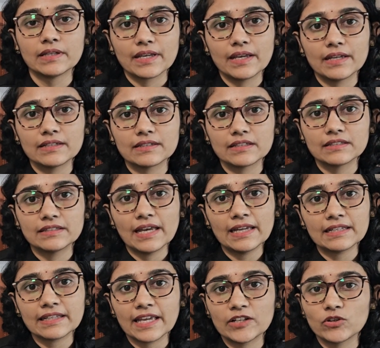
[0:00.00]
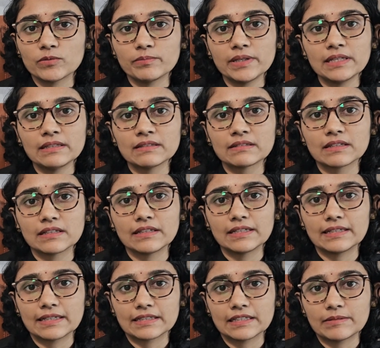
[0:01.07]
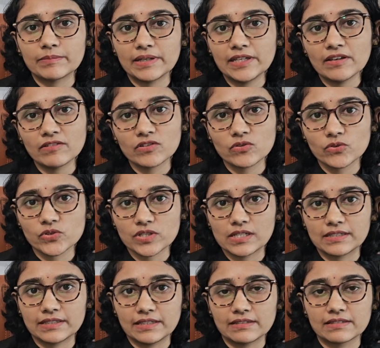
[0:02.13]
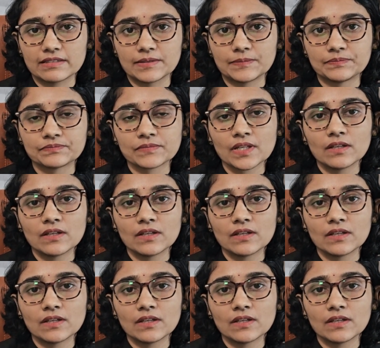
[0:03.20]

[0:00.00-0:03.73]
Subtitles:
and that cannot be detected by our usual tests.